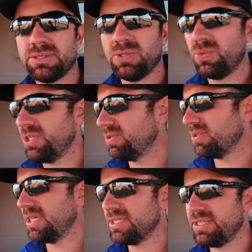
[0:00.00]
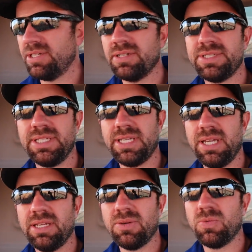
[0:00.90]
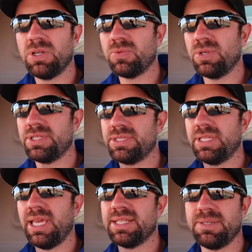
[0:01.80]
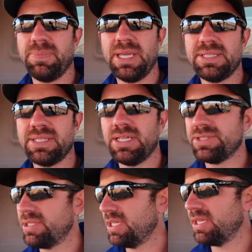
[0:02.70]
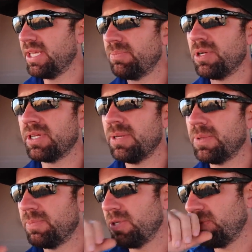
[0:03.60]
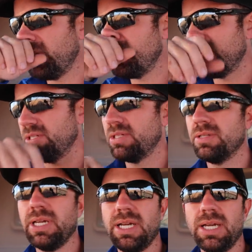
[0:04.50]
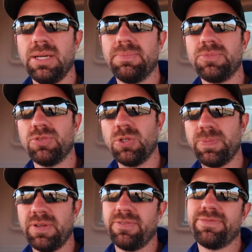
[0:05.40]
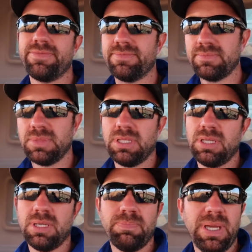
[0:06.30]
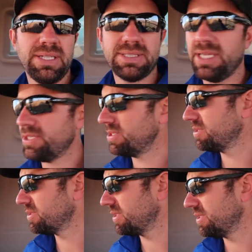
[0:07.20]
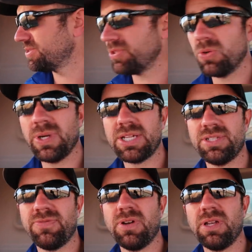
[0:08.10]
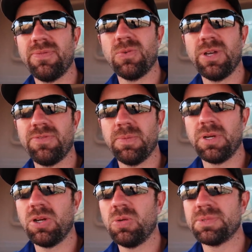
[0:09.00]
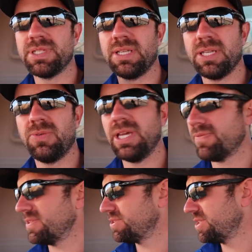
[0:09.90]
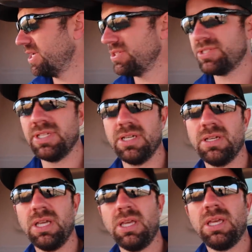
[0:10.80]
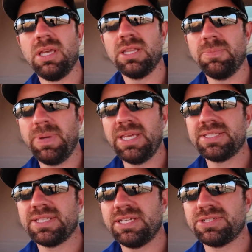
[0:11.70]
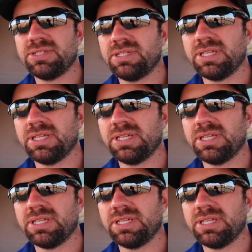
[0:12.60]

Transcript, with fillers: So we utilize the RTK network, which has a base station and Landmark Implement. We use their uh, group of base stations. And so we're actually far enough away from our home site that we have to change the, the base station.